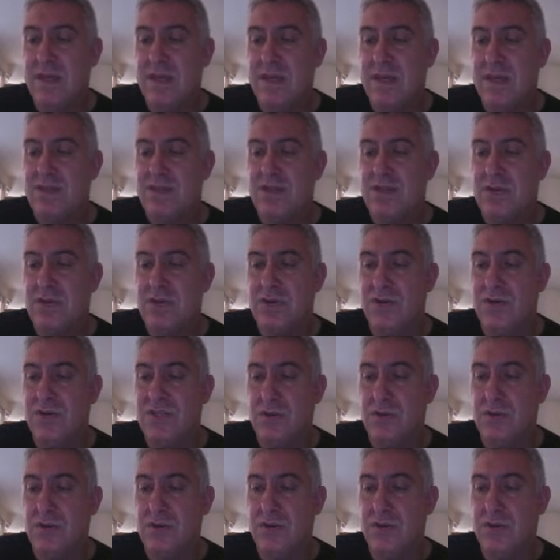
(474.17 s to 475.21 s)
So
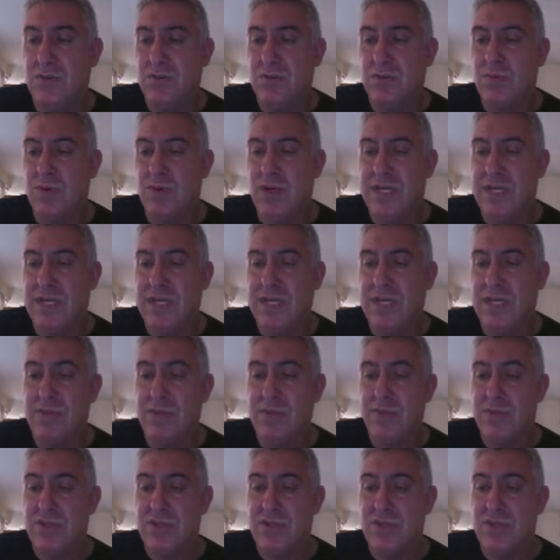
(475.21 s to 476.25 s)
0 is 1, and
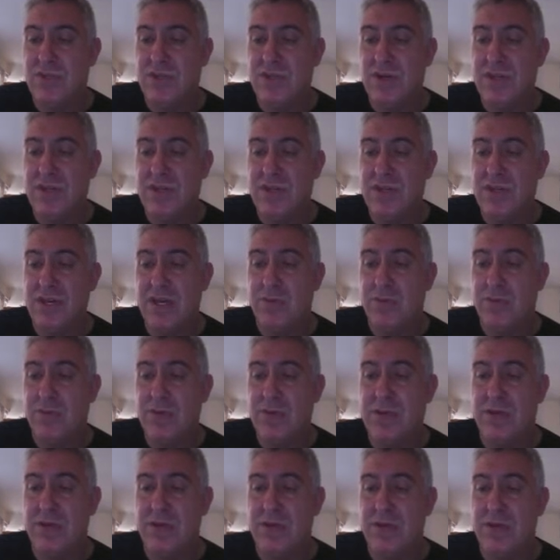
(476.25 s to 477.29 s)
then we'll solve for the other one
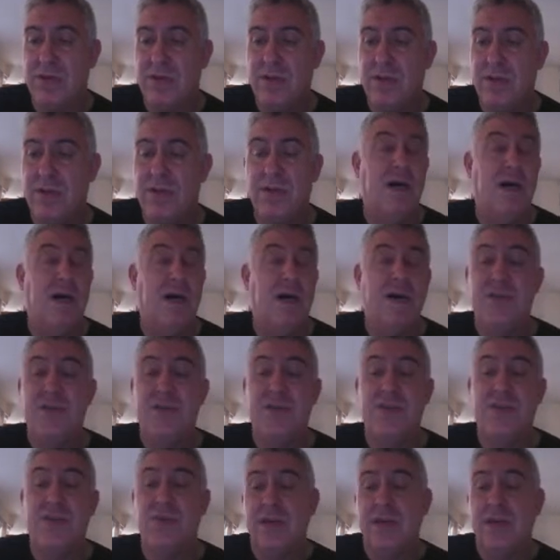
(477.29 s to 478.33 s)

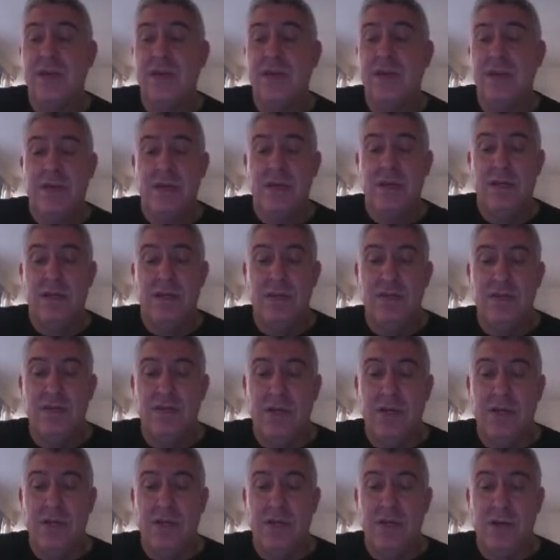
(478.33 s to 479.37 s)
this way.
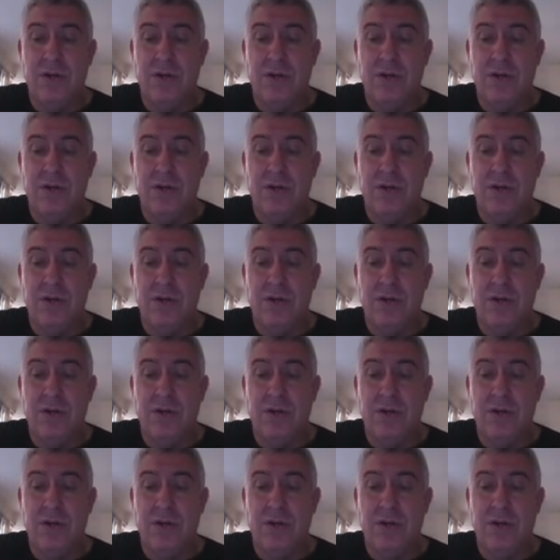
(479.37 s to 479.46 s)
So